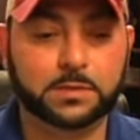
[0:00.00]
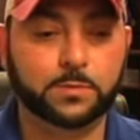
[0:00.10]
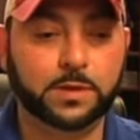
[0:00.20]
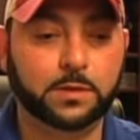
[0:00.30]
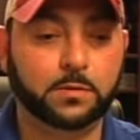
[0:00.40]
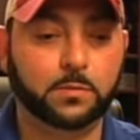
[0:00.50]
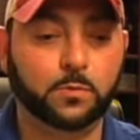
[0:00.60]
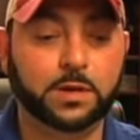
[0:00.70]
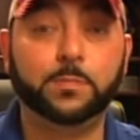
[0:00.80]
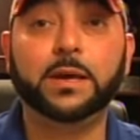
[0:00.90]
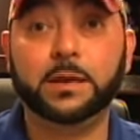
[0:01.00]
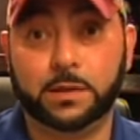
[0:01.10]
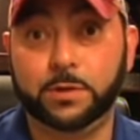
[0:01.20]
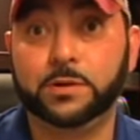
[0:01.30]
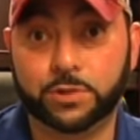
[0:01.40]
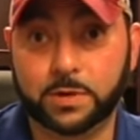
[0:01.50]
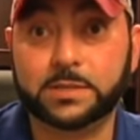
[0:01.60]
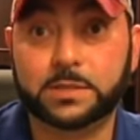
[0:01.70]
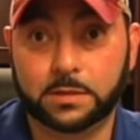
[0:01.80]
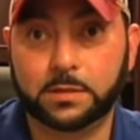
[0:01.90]
Because we, we're depending on you and
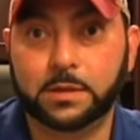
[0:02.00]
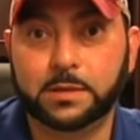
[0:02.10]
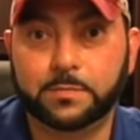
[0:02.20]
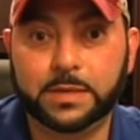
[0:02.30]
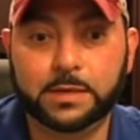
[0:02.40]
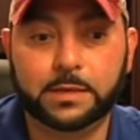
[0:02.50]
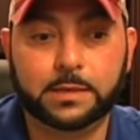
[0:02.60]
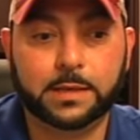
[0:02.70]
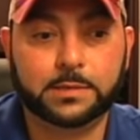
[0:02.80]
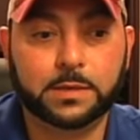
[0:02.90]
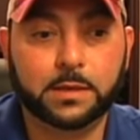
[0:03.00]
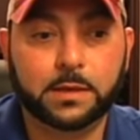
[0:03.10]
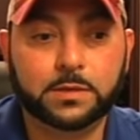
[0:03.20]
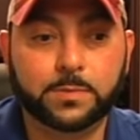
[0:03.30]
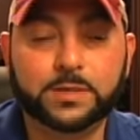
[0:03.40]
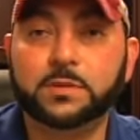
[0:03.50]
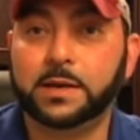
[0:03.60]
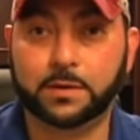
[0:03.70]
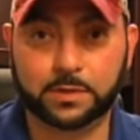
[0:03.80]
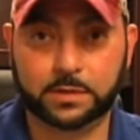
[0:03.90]
trust the, the P D that, to make
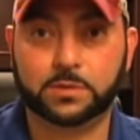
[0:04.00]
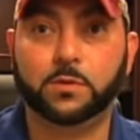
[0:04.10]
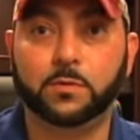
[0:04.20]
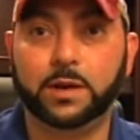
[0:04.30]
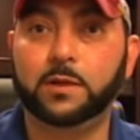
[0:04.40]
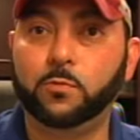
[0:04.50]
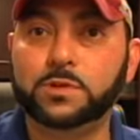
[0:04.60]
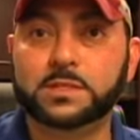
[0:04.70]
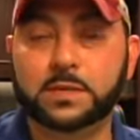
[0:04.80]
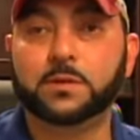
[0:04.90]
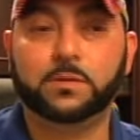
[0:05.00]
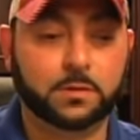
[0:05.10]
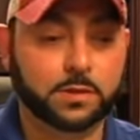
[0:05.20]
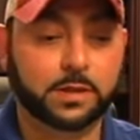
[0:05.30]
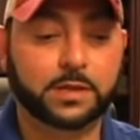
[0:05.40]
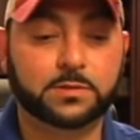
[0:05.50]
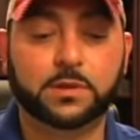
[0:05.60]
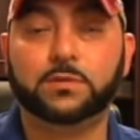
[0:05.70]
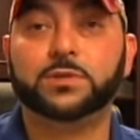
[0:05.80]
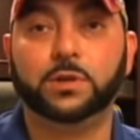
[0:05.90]
sure that everything is going right. And we're just here, the
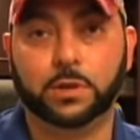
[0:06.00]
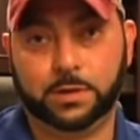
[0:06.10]
kids are there to